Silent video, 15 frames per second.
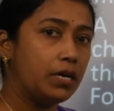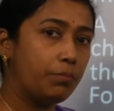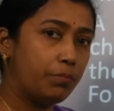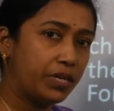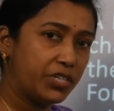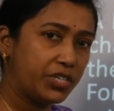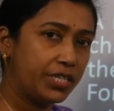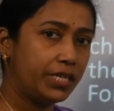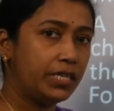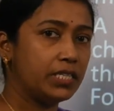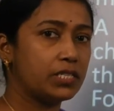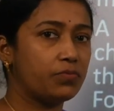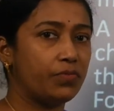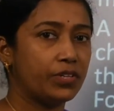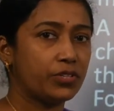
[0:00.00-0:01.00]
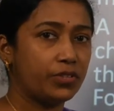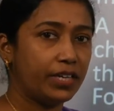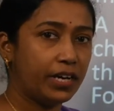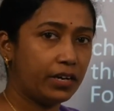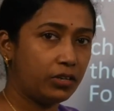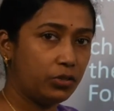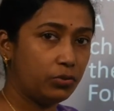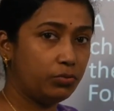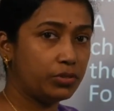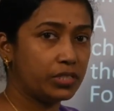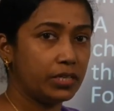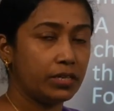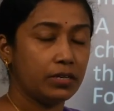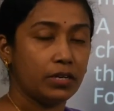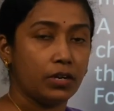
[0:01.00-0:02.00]
machines which they are
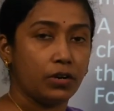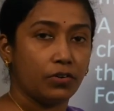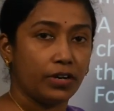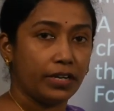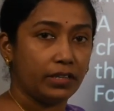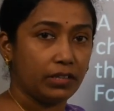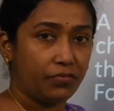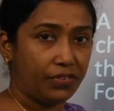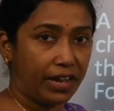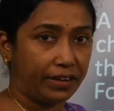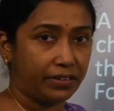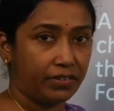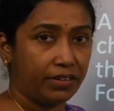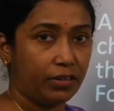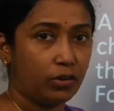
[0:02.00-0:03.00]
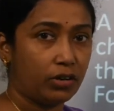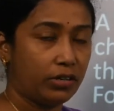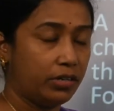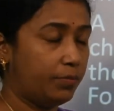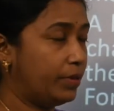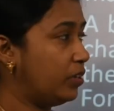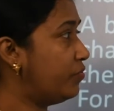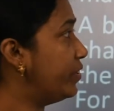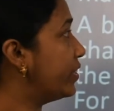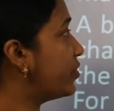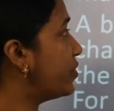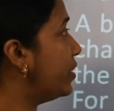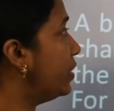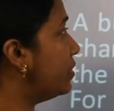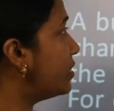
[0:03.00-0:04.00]
using in the factory or in the
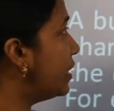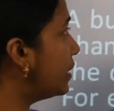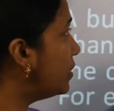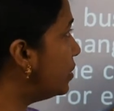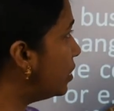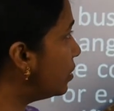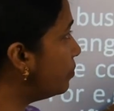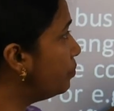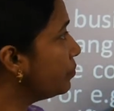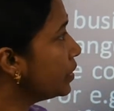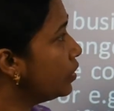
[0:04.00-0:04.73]
manufacturing sector,